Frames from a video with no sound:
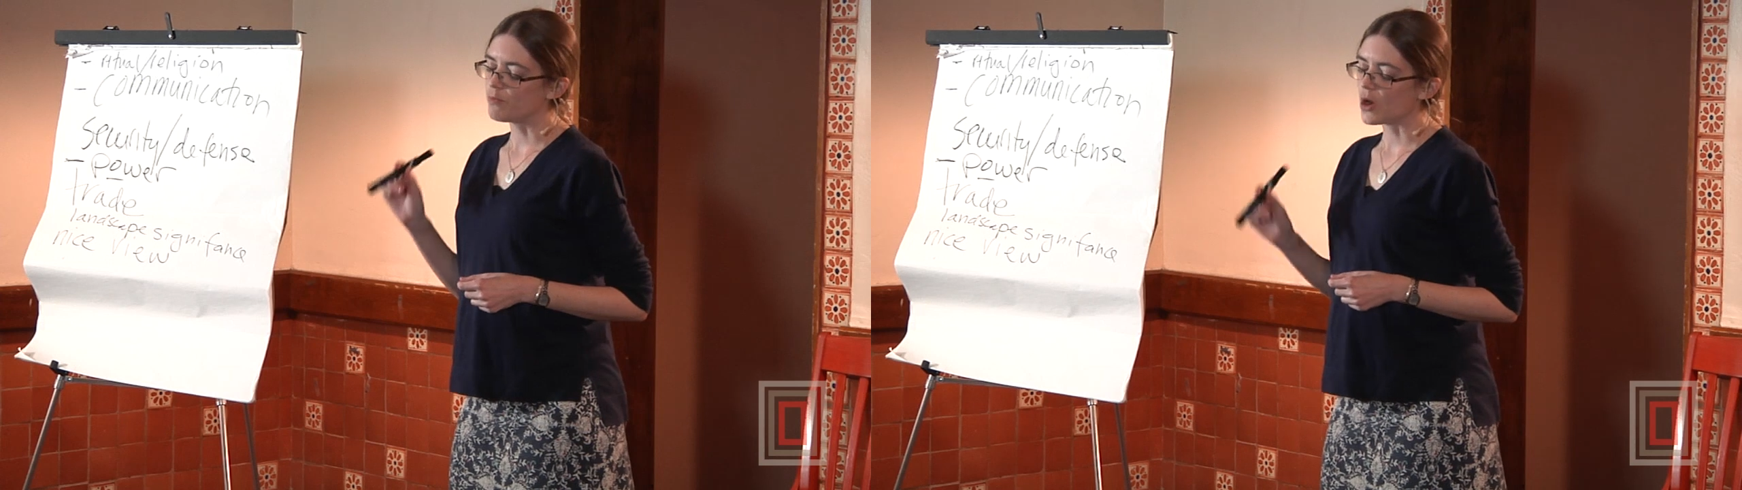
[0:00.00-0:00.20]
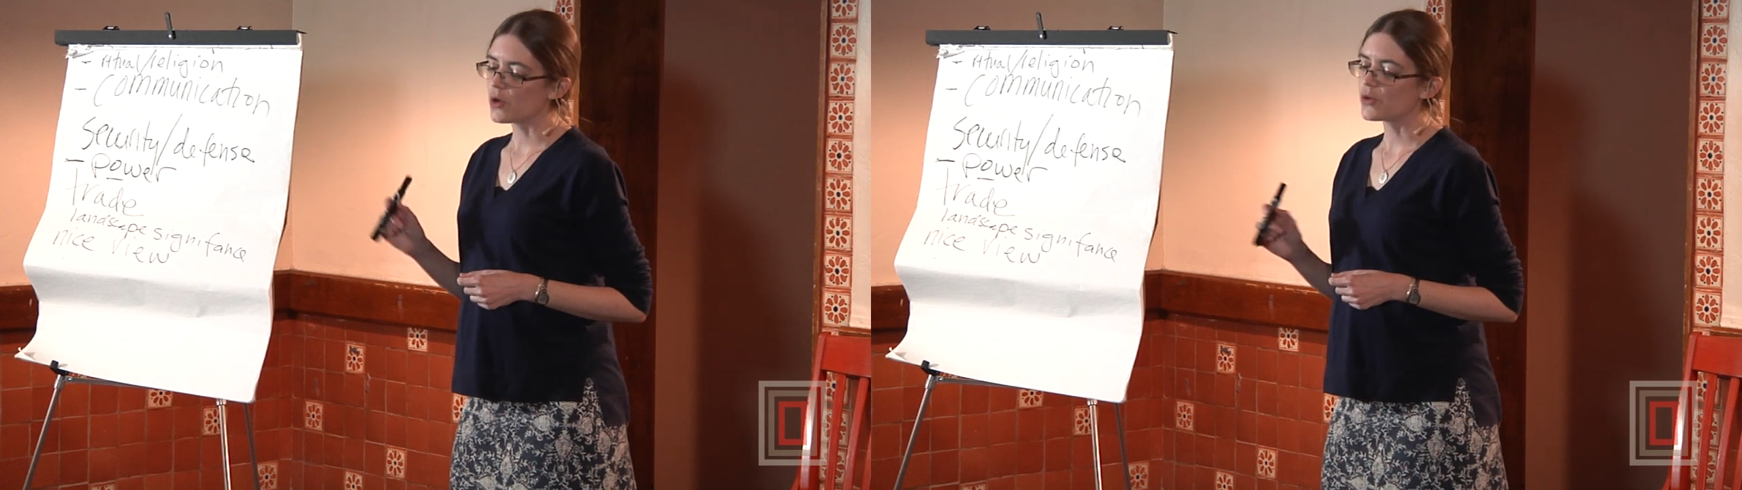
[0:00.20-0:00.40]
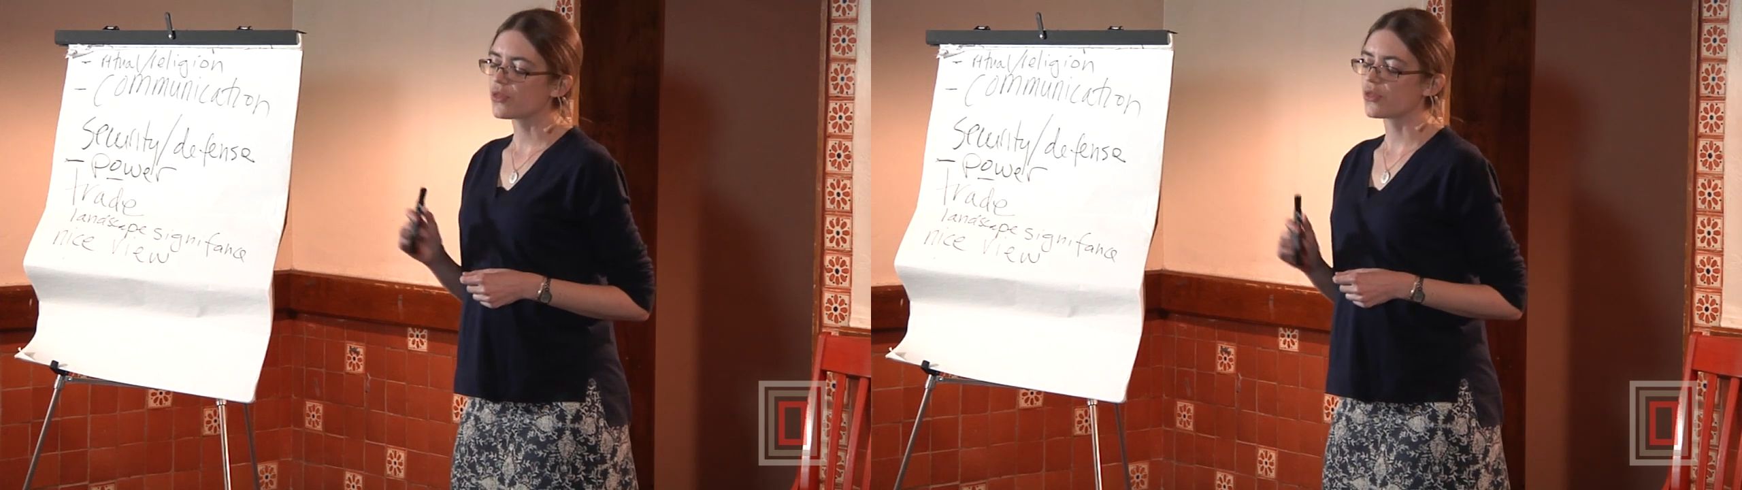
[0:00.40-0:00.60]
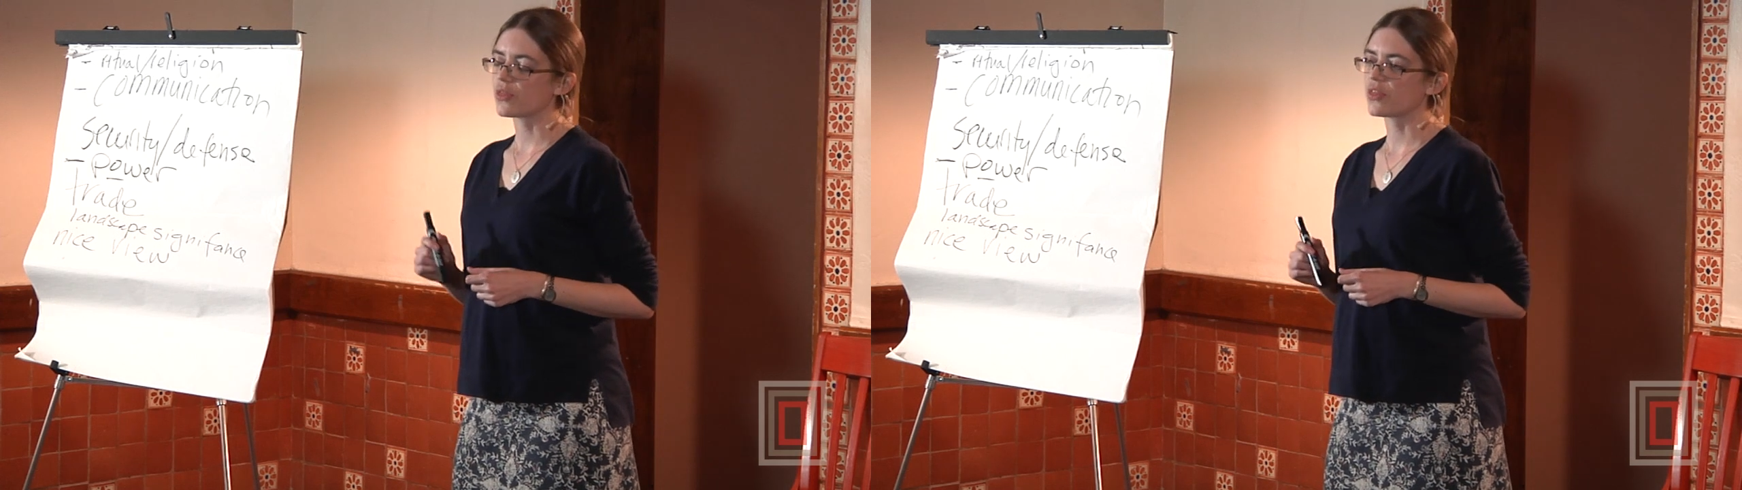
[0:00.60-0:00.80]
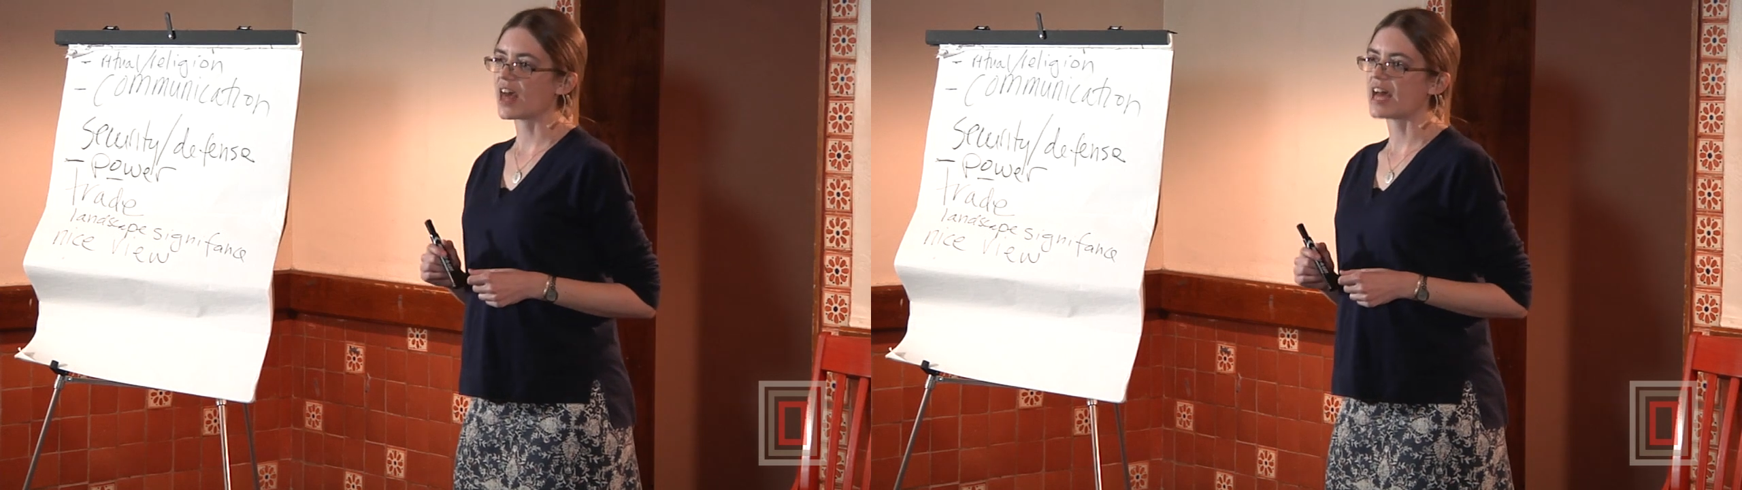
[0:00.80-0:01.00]
both
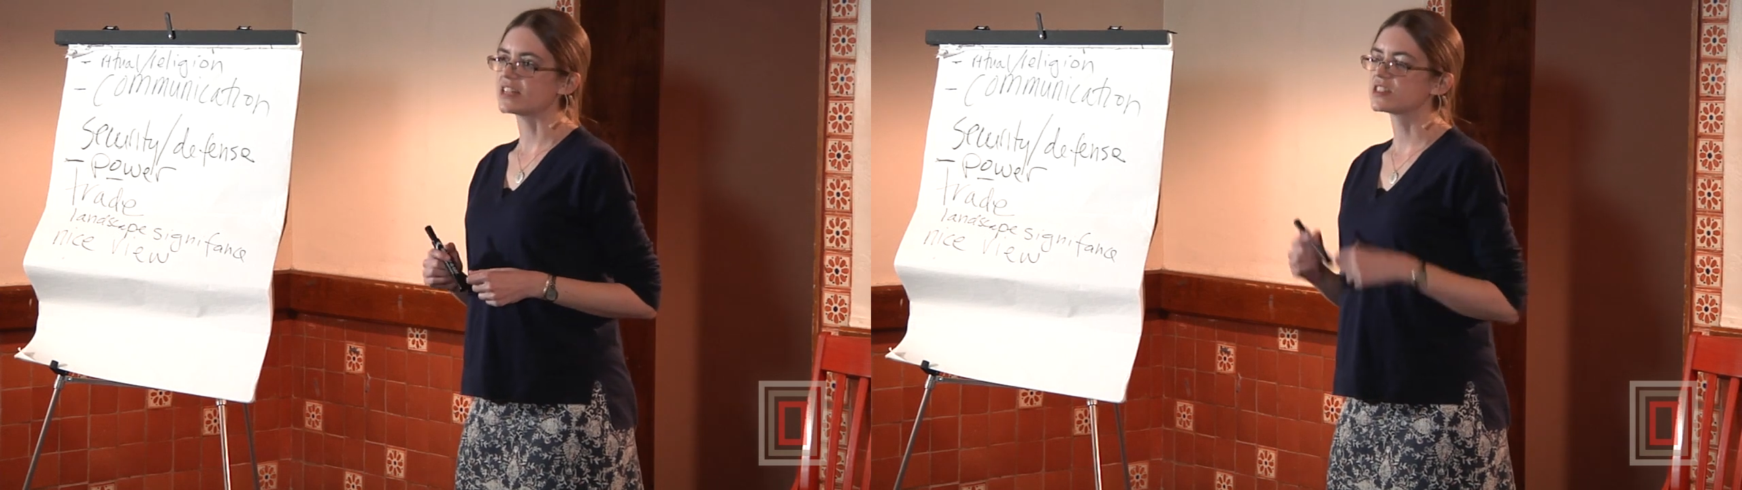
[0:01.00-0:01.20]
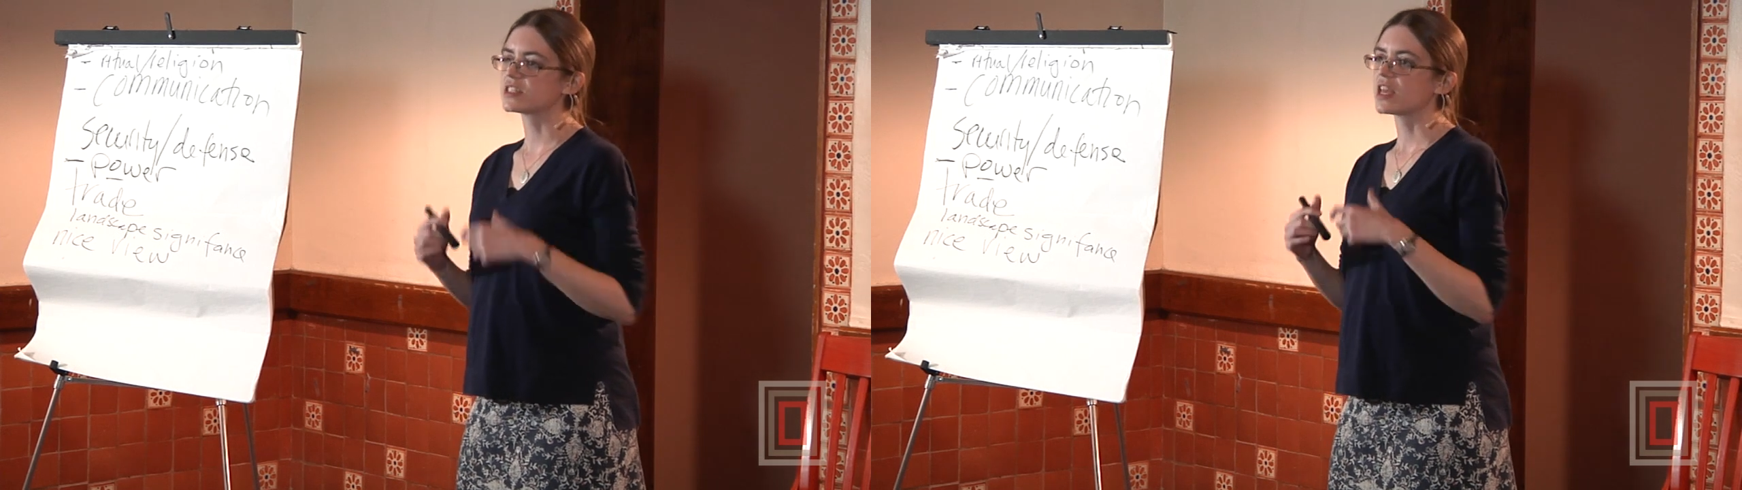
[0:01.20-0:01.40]
that